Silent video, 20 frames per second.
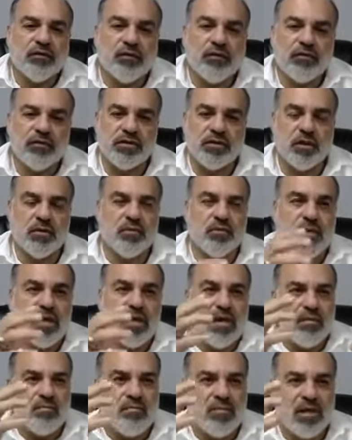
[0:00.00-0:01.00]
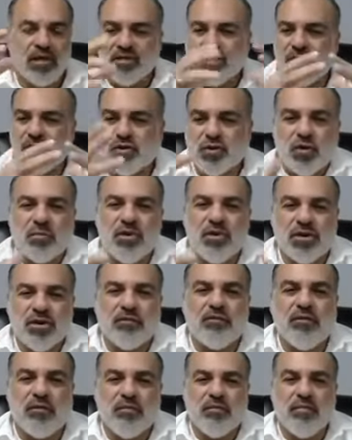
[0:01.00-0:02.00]
Mm-hmm. So, because there's so much
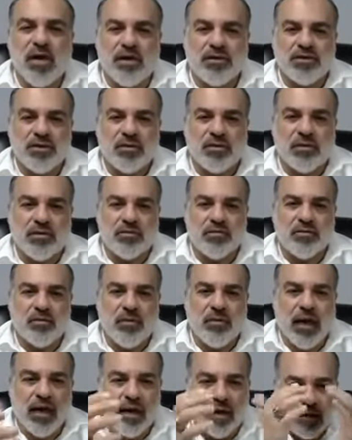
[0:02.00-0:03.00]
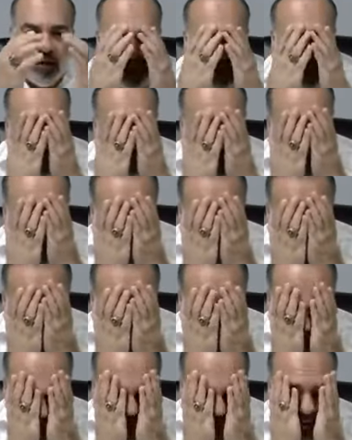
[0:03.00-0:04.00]
information, right? And
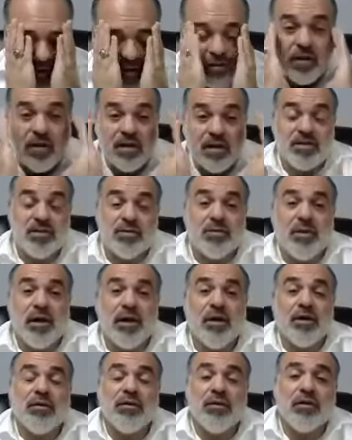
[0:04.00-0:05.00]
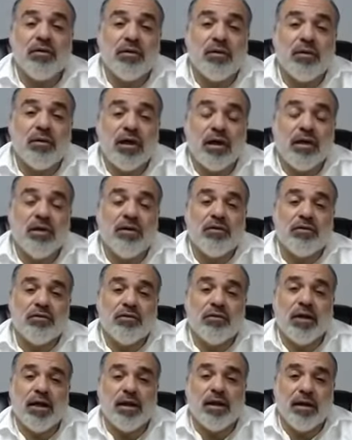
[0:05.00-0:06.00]
it only took us 30 years to
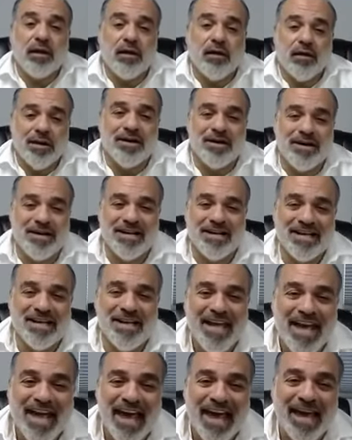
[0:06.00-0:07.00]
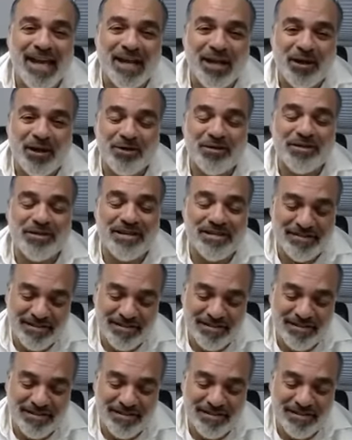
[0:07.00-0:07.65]
get here and learn this